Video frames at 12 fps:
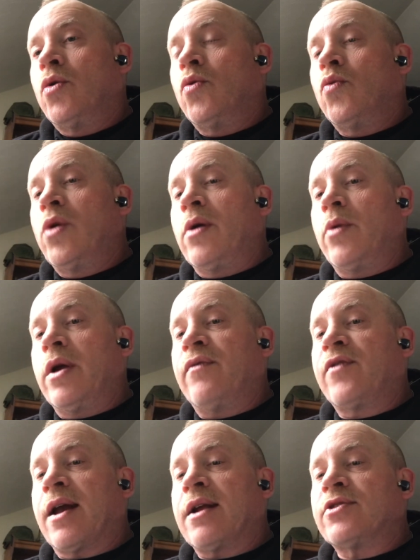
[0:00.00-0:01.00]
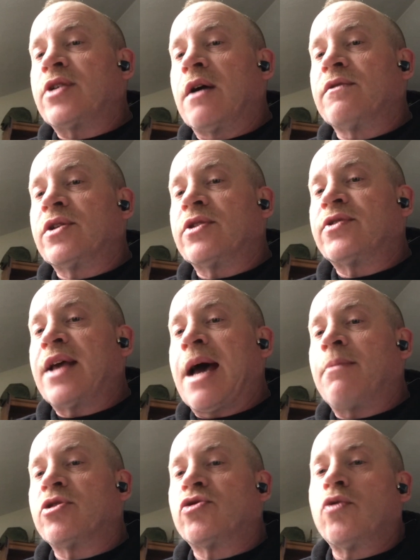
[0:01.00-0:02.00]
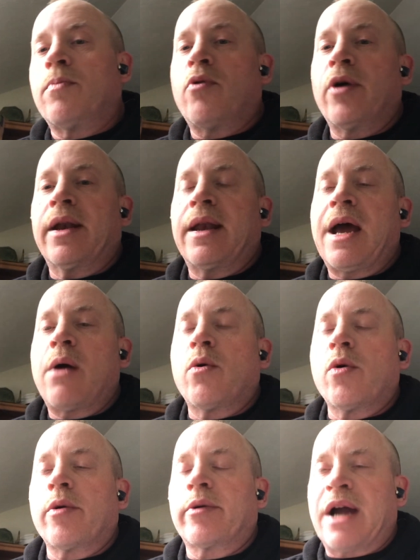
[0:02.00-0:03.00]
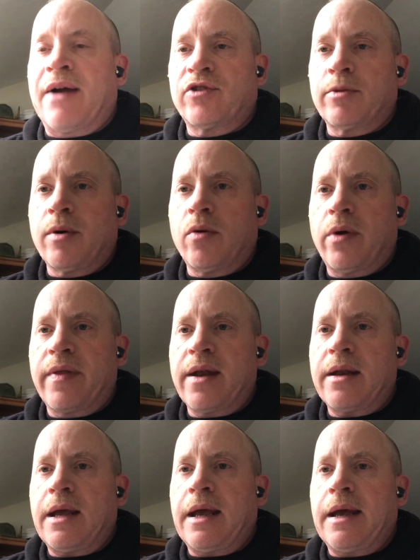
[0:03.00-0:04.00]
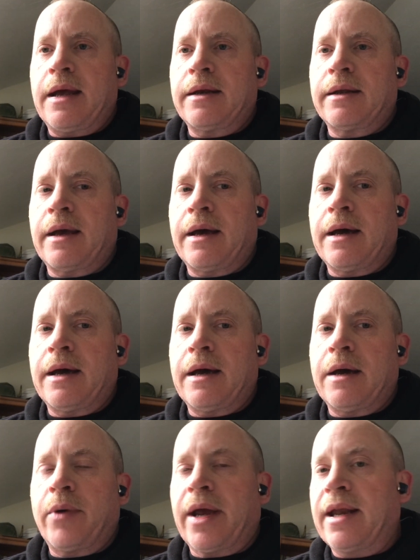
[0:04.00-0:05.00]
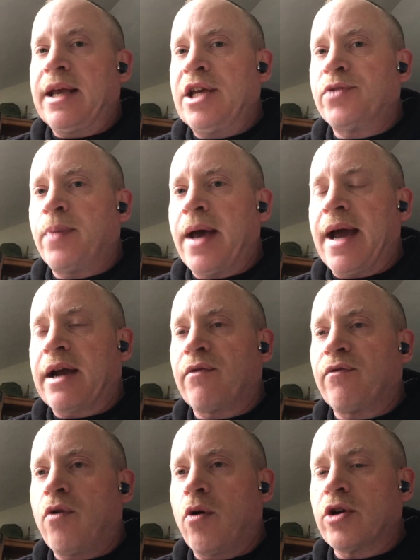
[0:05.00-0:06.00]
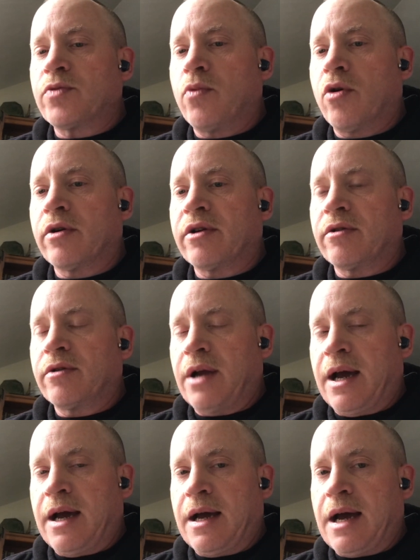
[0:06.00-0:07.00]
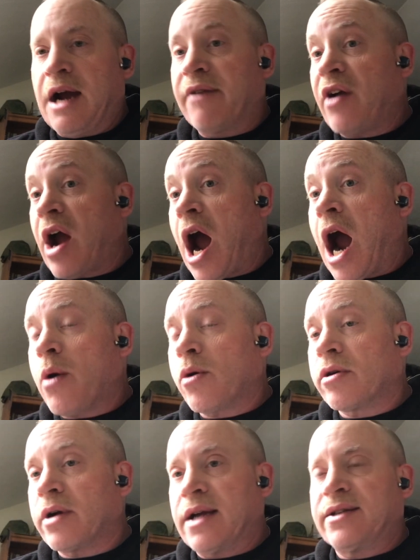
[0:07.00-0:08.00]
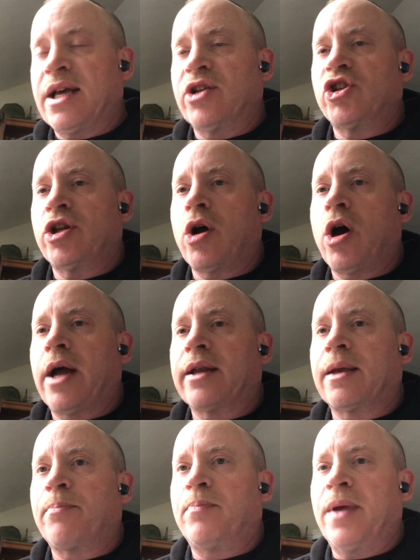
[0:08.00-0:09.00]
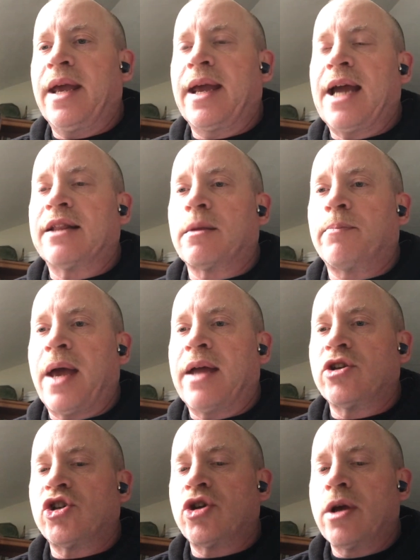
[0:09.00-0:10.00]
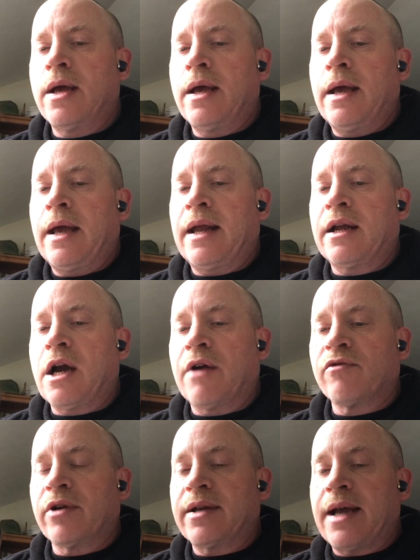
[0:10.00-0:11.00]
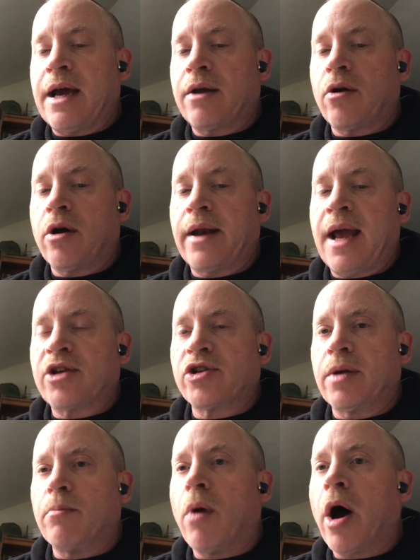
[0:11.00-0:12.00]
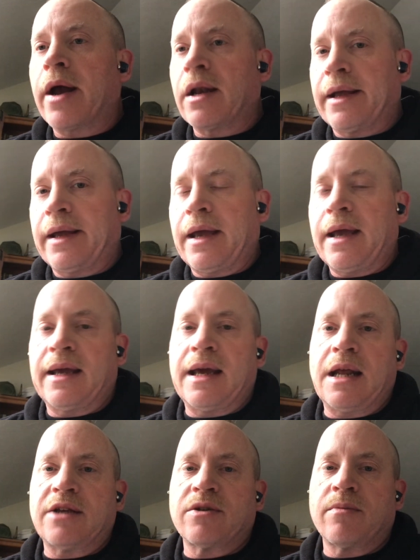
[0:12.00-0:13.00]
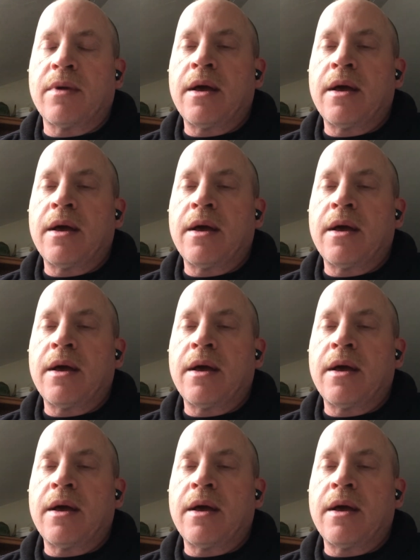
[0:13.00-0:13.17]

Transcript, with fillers: we, we've got ourselves established to a point now where we're comfortable with it and uh, we can ease back and focus more to, uh, our, our attention on being at the bench and covering down on actually modeling and getting some